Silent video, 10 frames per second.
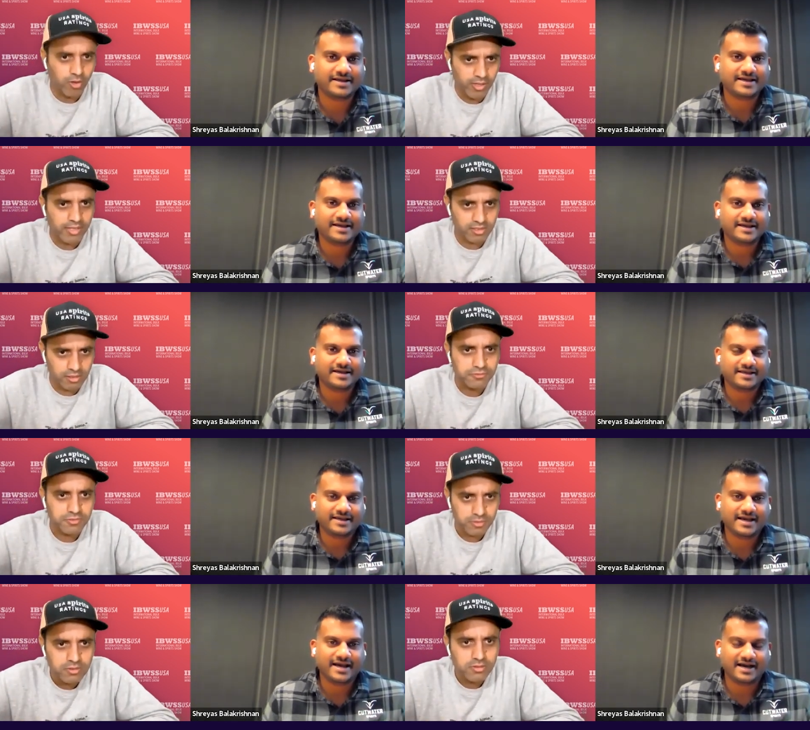Speaker 1: you, and all that stuff.
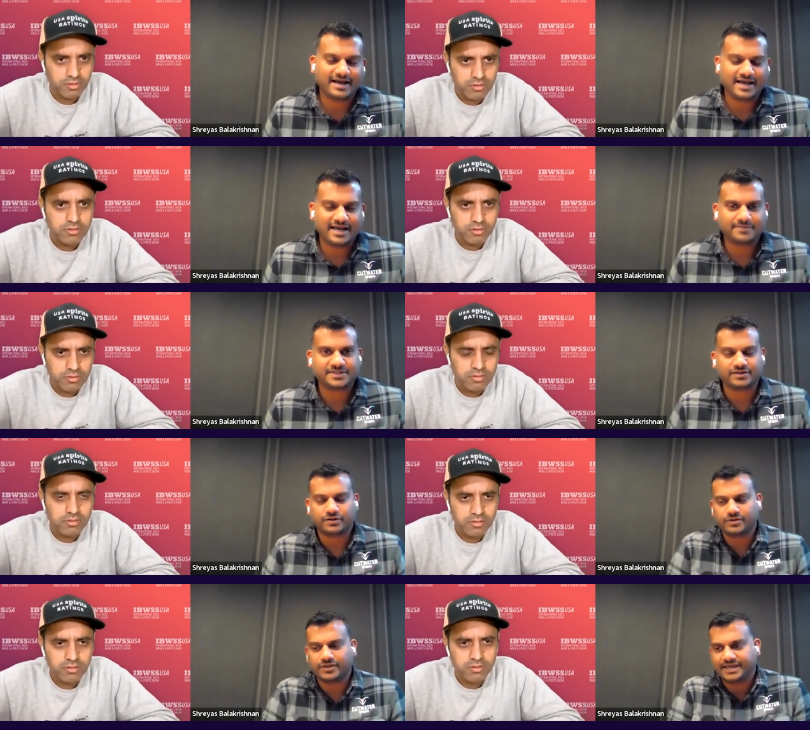
Speaker 2: Yeah, a-
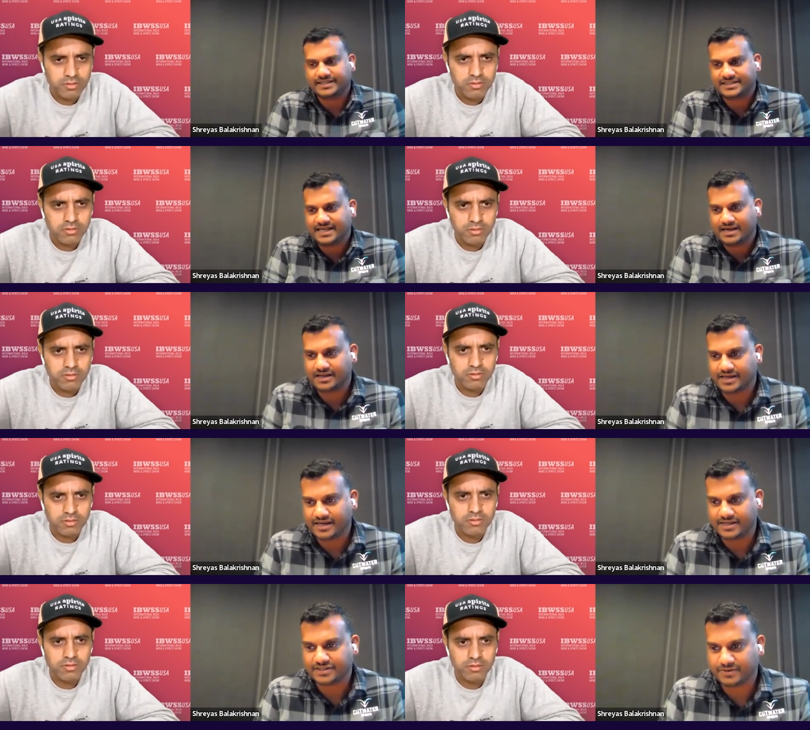absolutely. It's not,
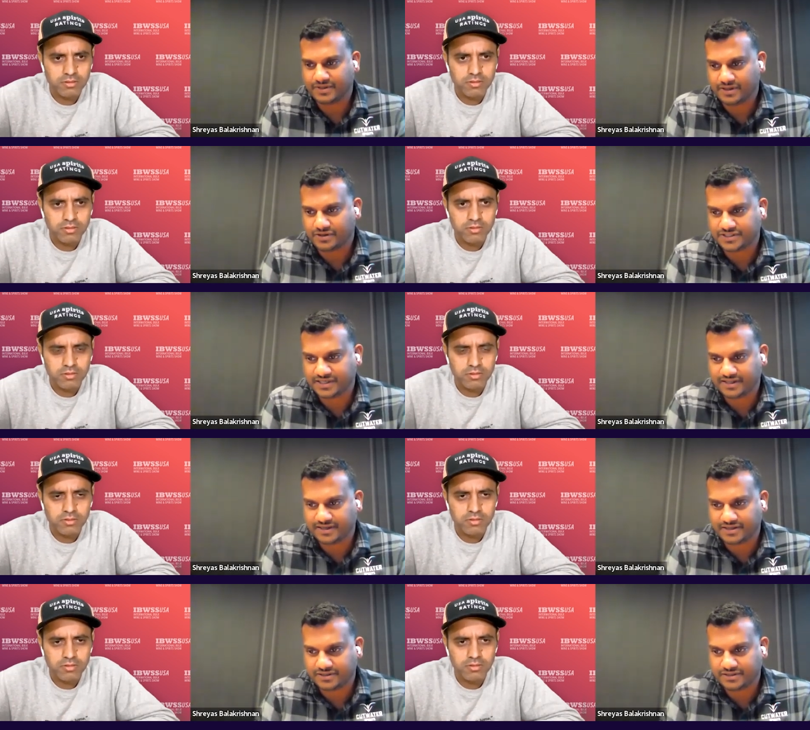yeah, it's understand
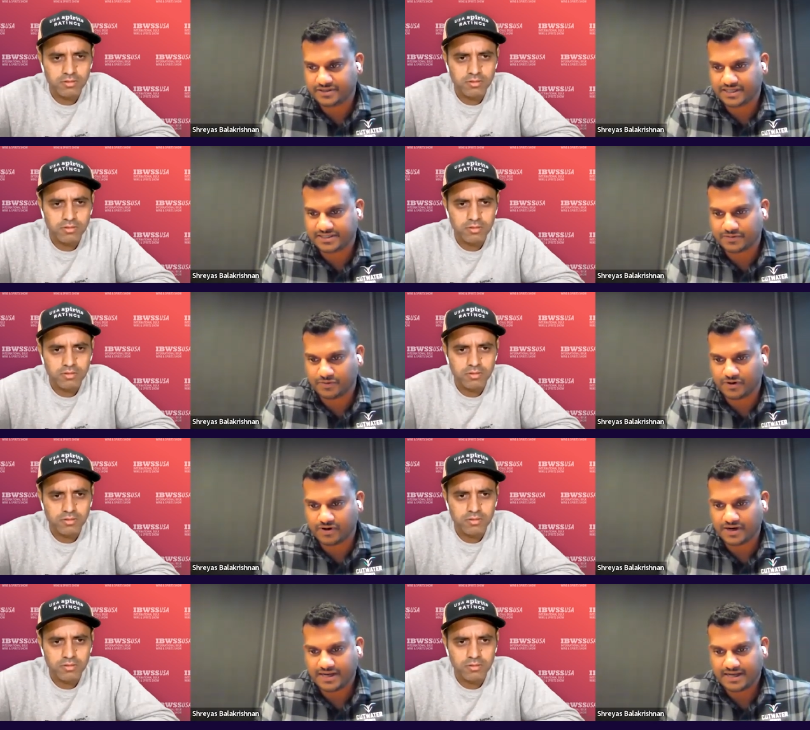the con-
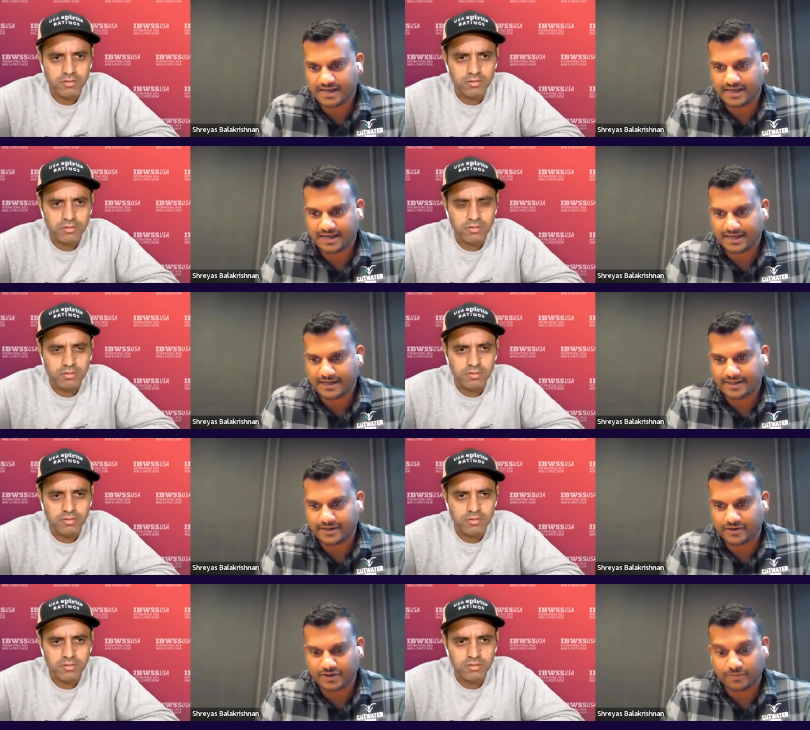customer, uh,
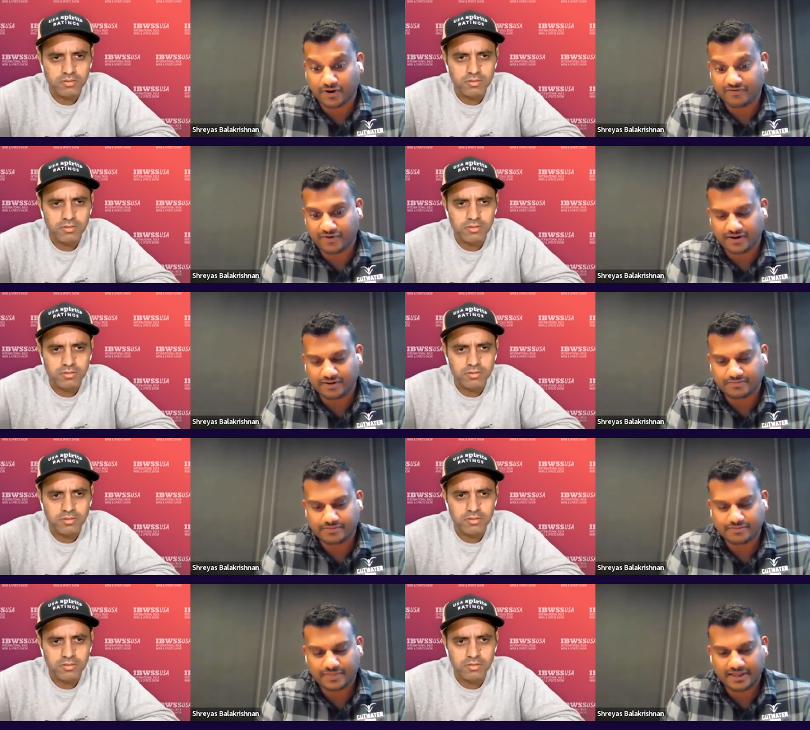you know, part of our,
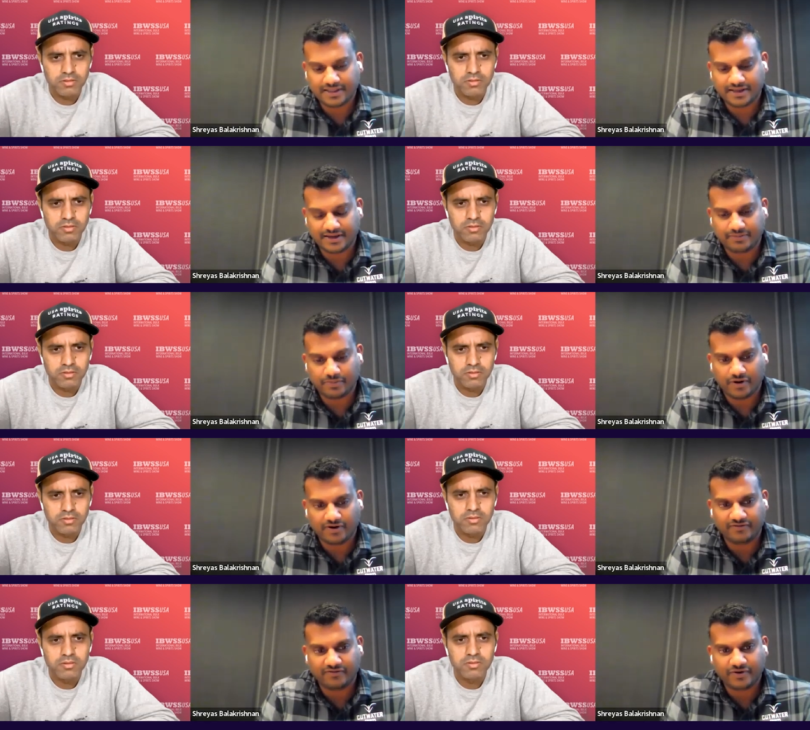I think,
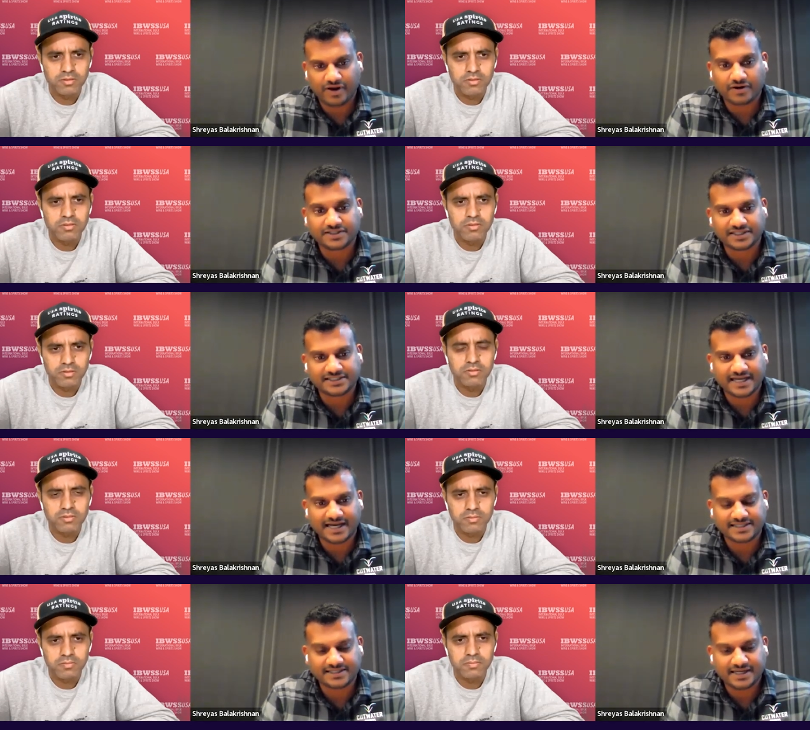part of our
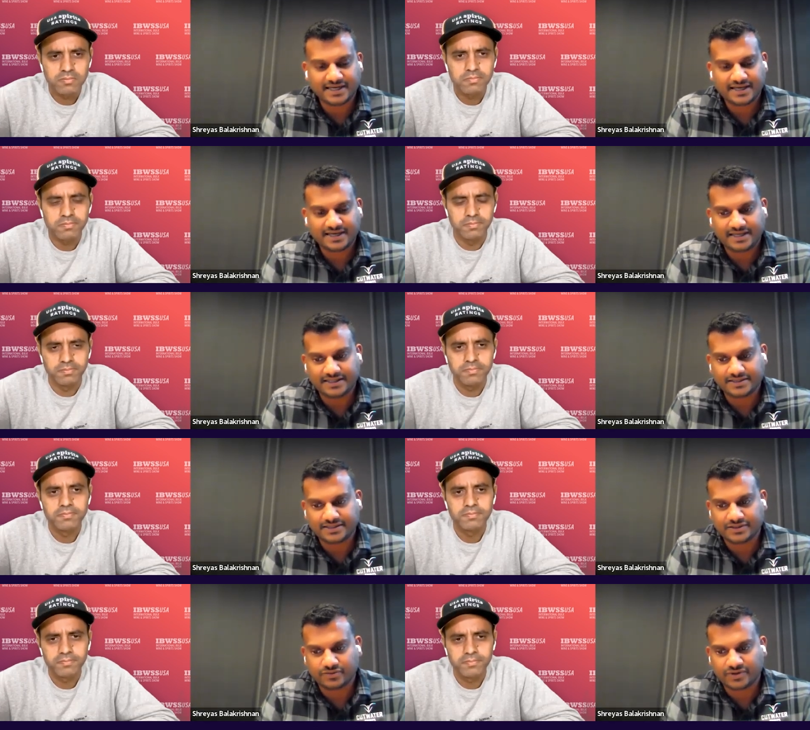success mm.
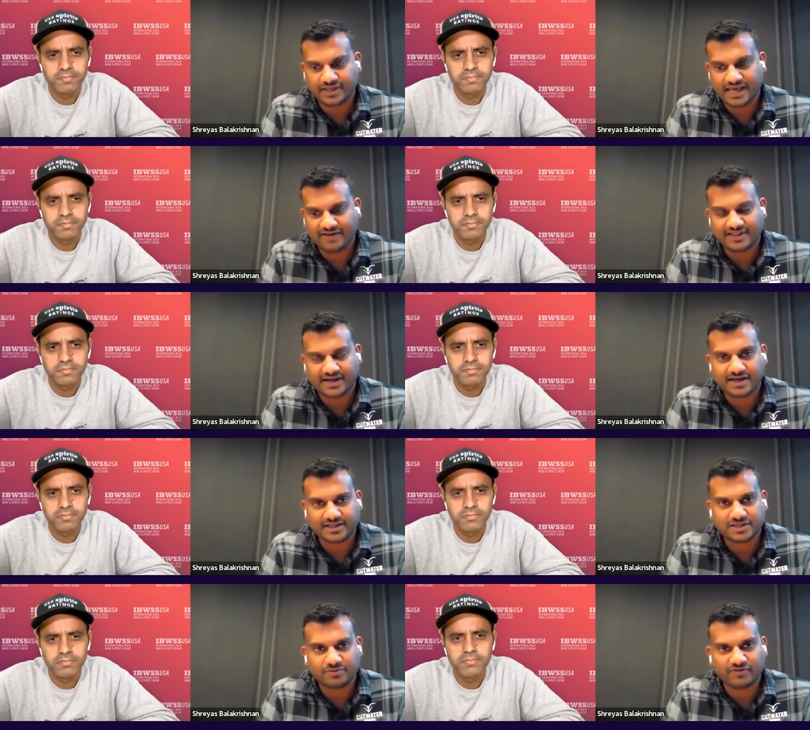is, is really having that
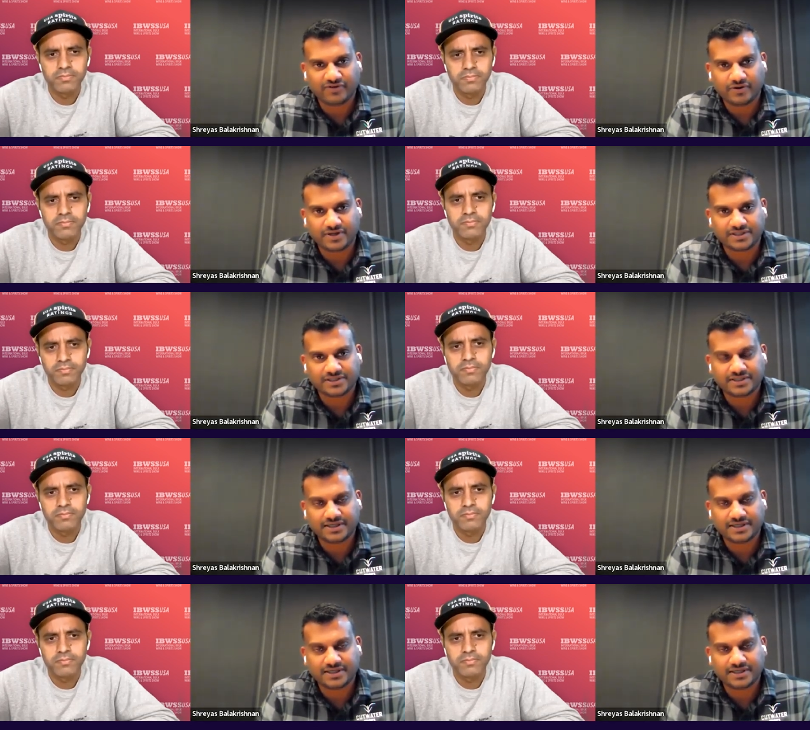customer focus